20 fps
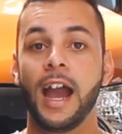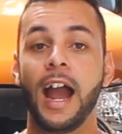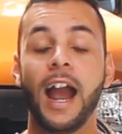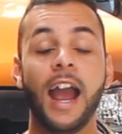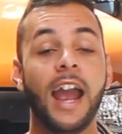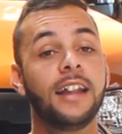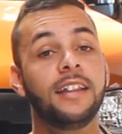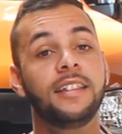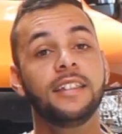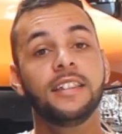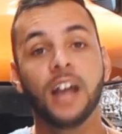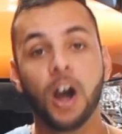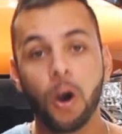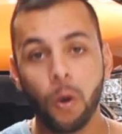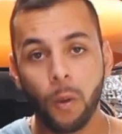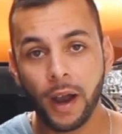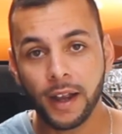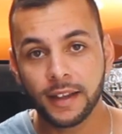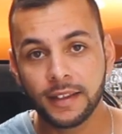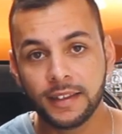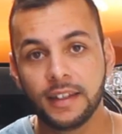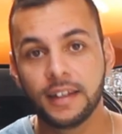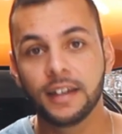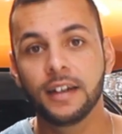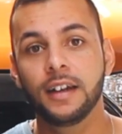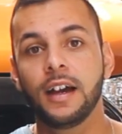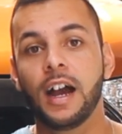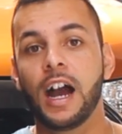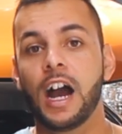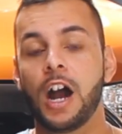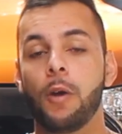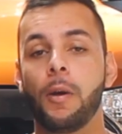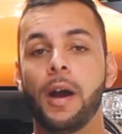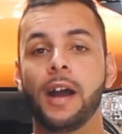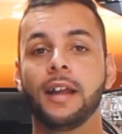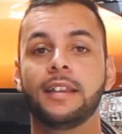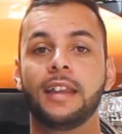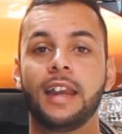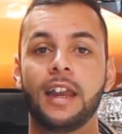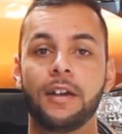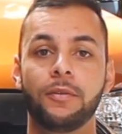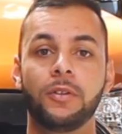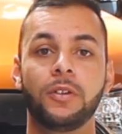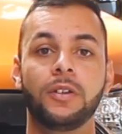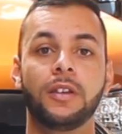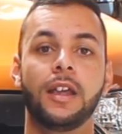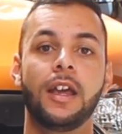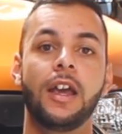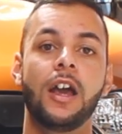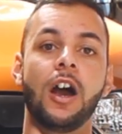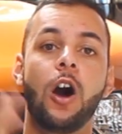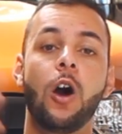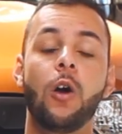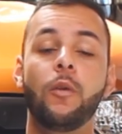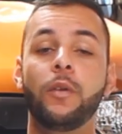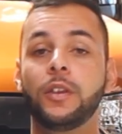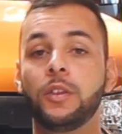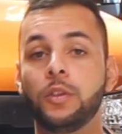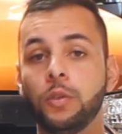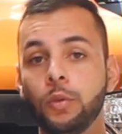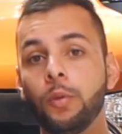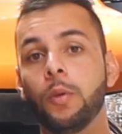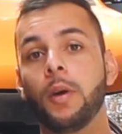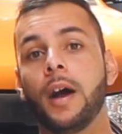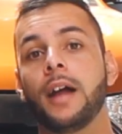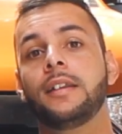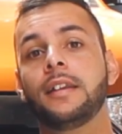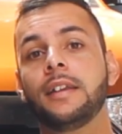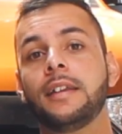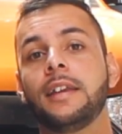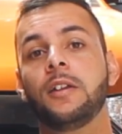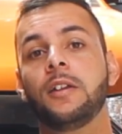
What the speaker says: I had no idea how I traveled over 200